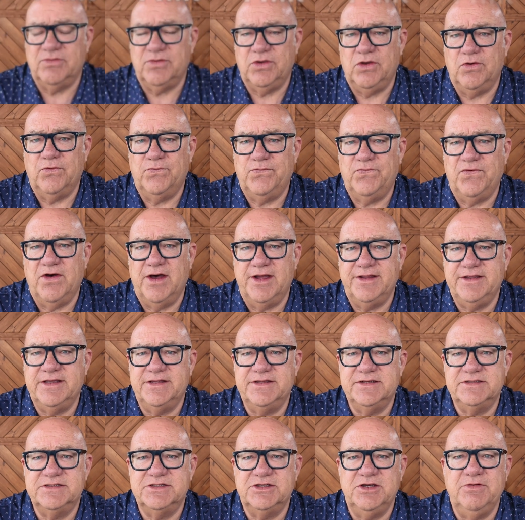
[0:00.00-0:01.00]
you'll find in
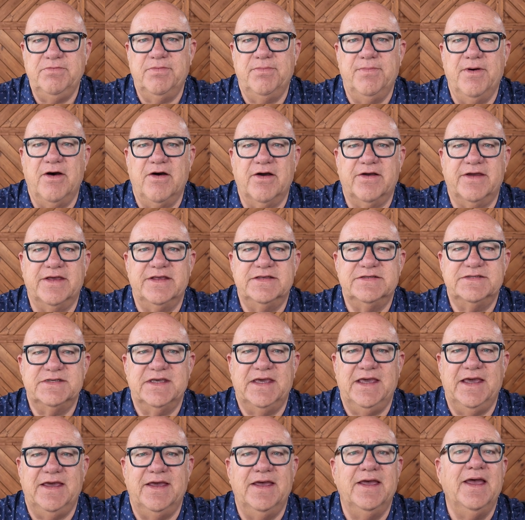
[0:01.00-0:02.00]
the supermarkets
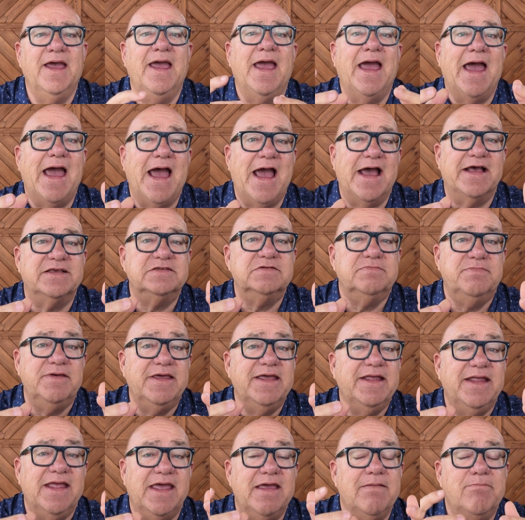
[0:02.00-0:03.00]
here has
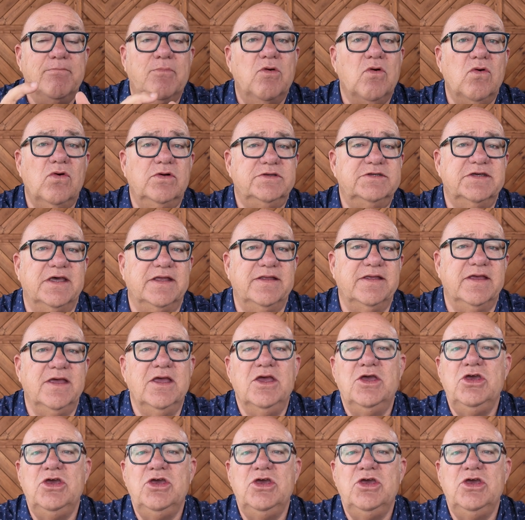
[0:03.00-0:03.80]
been imported,